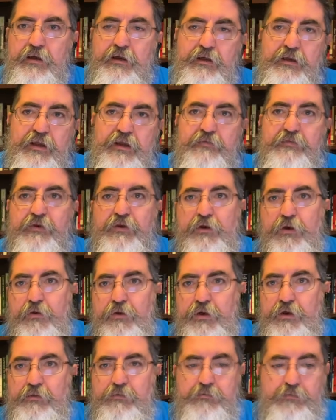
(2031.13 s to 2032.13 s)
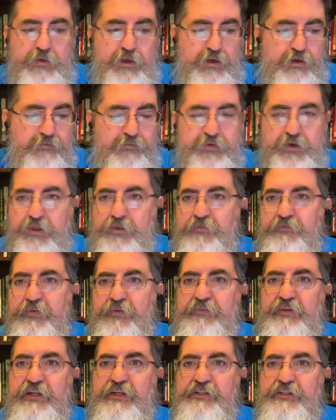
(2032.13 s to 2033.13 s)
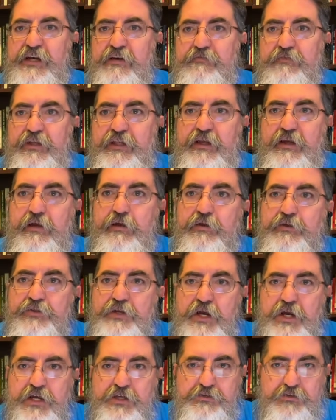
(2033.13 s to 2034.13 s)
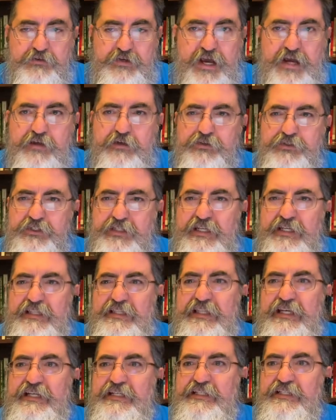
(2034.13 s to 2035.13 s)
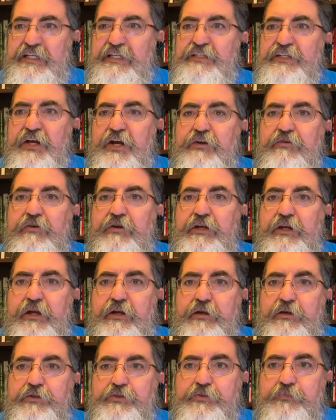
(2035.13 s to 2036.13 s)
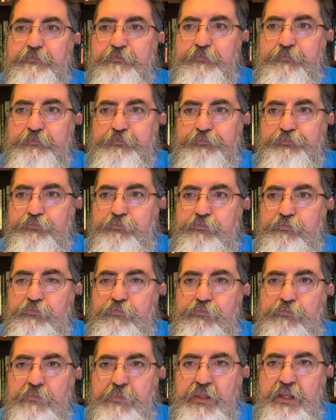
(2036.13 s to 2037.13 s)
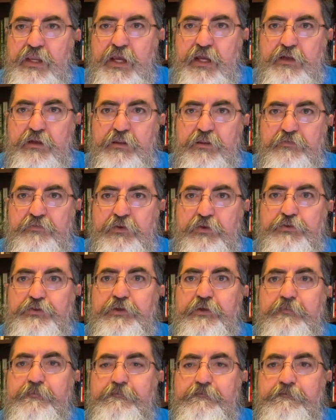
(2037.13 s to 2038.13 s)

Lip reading: even going, for another 50 to 70 years. So Daniel's seeing things 600 years into the future.